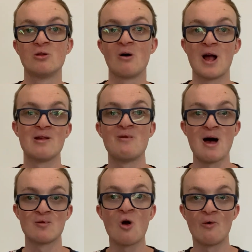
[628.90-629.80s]
like if you
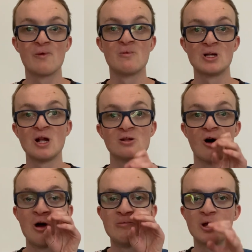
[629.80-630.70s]
have a coffee machine at
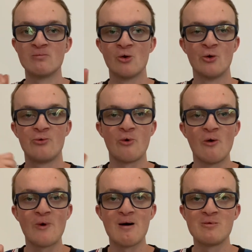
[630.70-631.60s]
home, you can
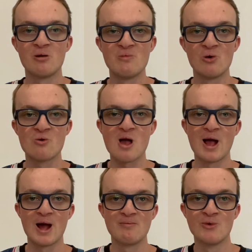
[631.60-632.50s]
froth up your milk
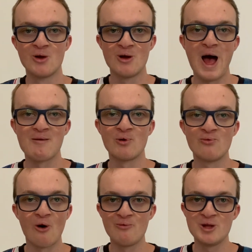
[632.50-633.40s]
and then have a
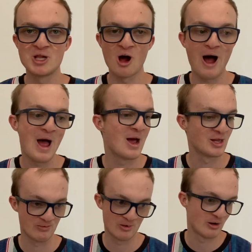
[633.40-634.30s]
frothy chai.
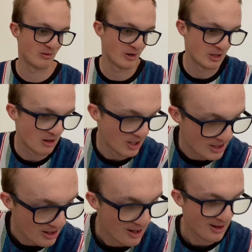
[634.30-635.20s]
It's really, really nice.
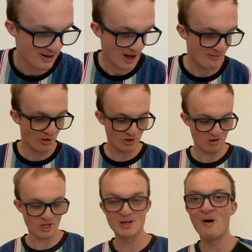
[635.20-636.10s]
I've also
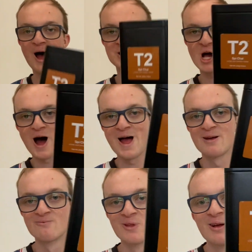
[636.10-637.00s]
got Spy Chai.
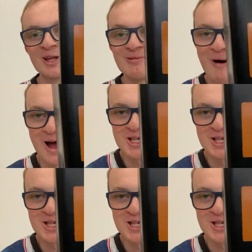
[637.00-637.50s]
Spy